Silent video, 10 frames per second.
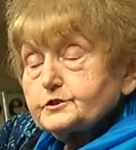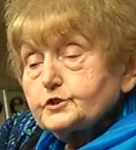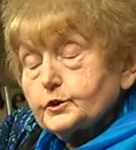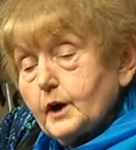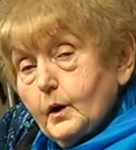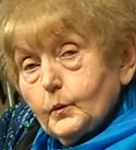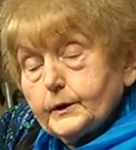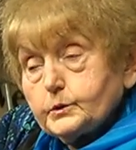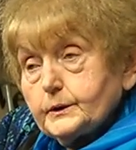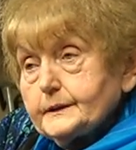So now
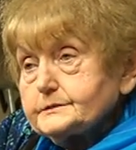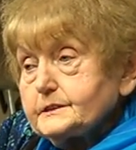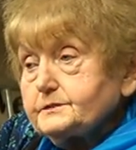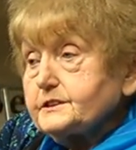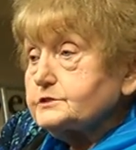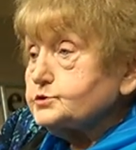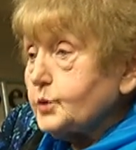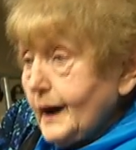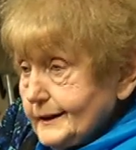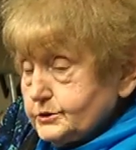we couldn't even
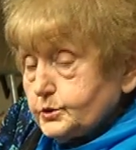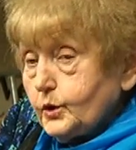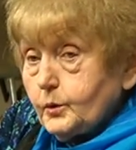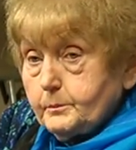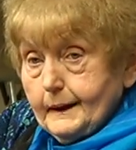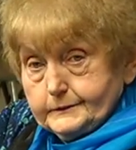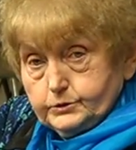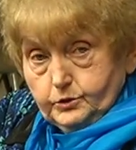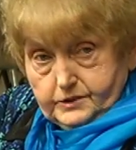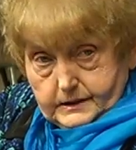try to go back
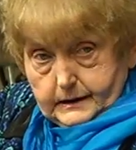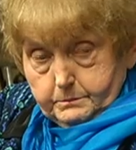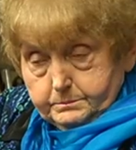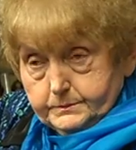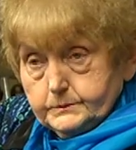to sleep.